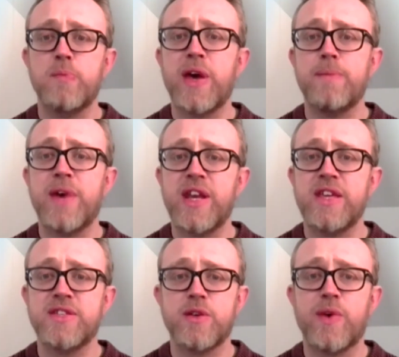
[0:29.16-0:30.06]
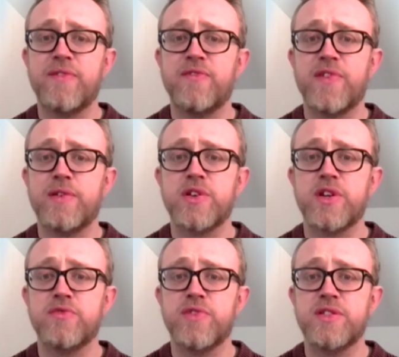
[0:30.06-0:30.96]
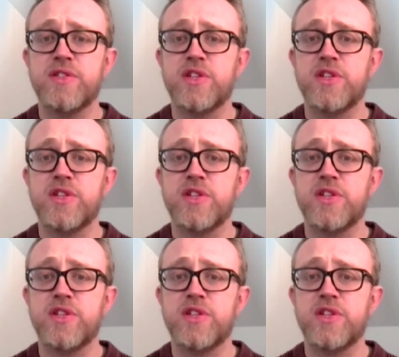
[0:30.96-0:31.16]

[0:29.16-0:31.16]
bet many still haven't found a good reason to